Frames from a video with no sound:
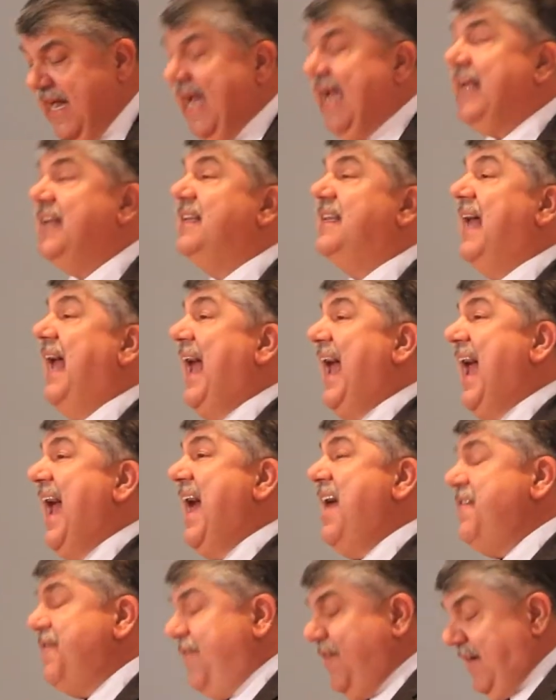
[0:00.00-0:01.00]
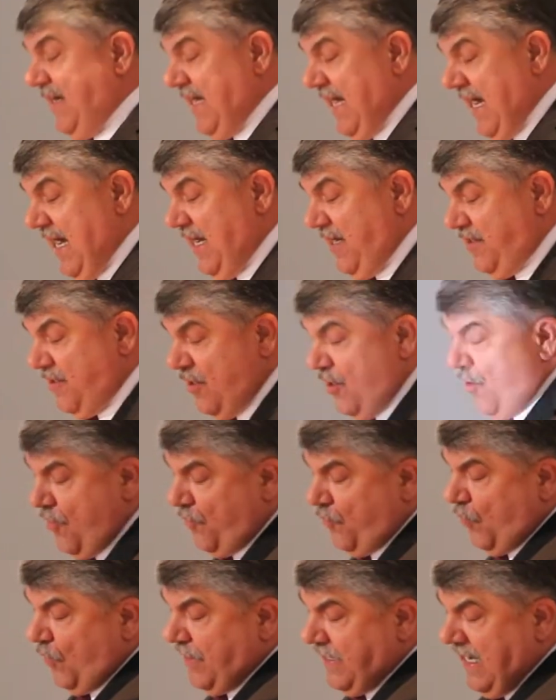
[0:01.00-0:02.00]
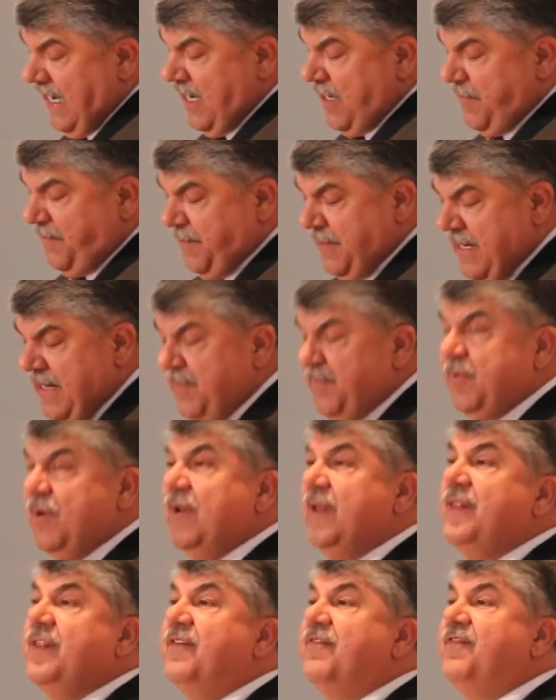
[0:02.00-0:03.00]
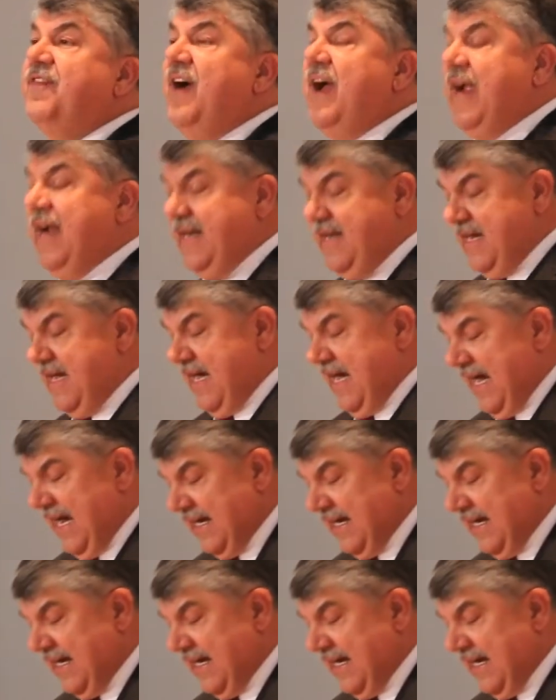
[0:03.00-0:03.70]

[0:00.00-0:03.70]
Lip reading: and to advocate for young people in the fight